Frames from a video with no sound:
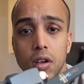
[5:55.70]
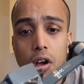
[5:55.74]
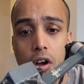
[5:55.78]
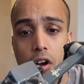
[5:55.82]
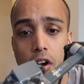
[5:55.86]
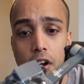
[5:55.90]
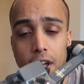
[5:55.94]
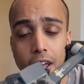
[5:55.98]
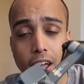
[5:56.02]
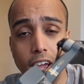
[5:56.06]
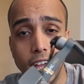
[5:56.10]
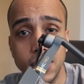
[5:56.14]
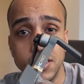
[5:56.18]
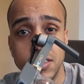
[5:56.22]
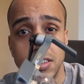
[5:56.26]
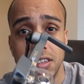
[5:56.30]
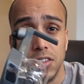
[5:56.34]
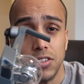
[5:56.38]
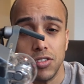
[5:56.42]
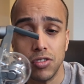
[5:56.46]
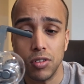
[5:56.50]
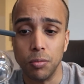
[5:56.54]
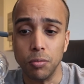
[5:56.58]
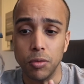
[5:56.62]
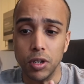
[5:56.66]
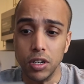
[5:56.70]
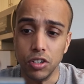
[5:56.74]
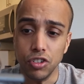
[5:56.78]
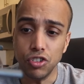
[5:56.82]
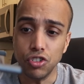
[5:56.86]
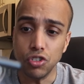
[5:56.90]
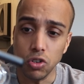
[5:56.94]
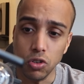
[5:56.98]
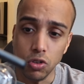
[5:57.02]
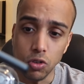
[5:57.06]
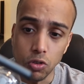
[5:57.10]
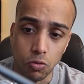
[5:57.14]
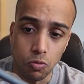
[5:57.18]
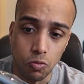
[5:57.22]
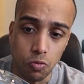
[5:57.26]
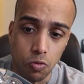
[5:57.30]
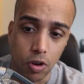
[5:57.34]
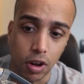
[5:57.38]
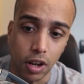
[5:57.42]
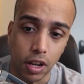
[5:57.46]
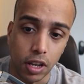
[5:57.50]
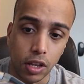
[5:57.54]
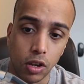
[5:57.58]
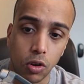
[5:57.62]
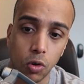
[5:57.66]
Alright guys, so I'm going to show you
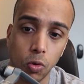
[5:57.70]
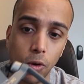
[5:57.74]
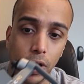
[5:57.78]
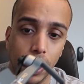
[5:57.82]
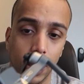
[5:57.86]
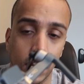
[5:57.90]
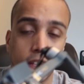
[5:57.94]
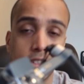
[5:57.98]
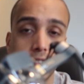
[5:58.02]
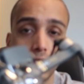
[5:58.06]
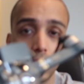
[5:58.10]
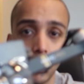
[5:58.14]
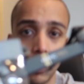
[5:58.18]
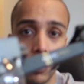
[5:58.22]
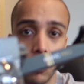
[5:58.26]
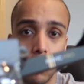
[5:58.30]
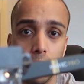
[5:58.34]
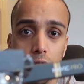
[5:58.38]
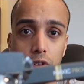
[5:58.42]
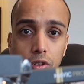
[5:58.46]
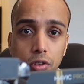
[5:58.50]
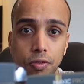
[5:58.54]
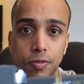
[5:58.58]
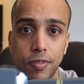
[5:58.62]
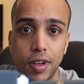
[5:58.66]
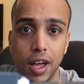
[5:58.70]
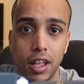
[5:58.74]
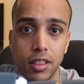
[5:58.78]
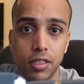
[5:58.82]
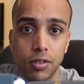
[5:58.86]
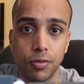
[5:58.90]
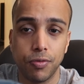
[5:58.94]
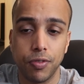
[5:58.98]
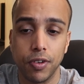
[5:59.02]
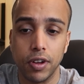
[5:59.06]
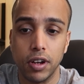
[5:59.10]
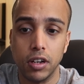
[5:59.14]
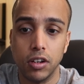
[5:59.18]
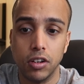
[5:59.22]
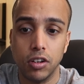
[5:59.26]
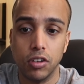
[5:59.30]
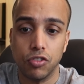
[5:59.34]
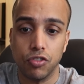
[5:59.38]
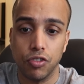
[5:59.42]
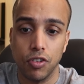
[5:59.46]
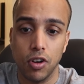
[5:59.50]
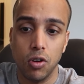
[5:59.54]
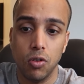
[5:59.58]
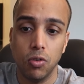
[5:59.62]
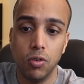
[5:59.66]
really quick. So you've got the front of the
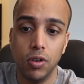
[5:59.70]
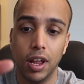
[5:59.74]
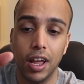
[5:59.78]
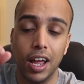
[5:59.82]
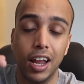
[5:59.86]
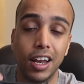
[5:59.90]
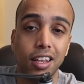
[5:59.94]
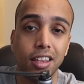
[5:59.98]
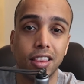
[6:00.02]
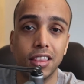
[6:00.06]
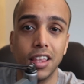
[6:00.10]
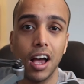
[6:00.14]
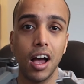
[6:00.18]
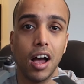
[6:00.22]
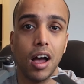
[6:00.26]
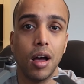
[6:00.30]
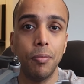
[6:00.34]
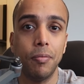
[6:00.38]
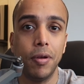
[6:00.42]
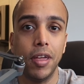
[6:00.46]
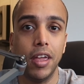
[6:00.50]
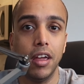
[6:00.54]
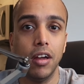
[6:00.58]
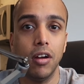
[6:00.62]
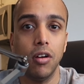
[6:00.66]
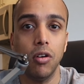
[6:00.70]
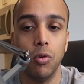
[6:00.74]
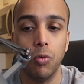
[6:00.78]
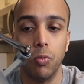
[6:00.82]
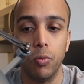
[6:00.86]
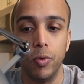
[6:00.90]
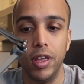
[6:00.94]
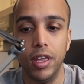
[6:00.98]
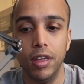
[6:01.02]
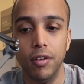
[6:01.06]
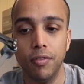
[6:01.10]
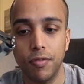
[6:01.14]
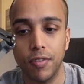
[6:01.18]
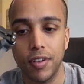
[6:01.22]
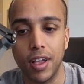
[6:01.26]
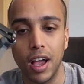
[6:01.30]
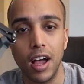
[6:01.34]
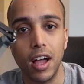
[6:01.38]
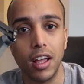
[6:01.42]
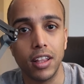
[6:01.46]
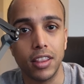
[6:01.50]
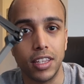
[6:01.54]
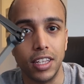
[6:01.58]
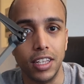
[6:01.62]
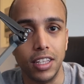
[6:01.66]
drone. At the top here, we've
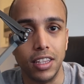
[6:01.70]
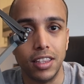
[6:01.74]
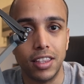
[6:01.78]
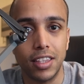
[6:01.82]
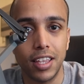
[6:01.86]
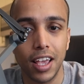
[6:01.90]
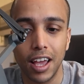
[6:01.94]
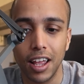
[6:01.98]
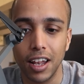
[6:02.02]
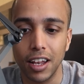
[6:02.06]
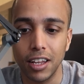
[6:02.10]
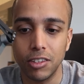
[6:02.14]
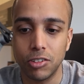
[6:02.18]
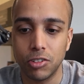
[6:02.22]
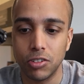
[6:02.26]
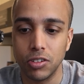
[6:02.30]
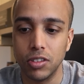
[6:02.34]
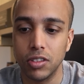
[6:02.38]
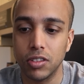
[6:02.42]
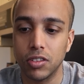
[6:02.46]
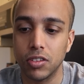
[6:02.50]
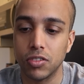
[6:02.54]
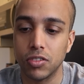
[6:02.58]
got the intelligent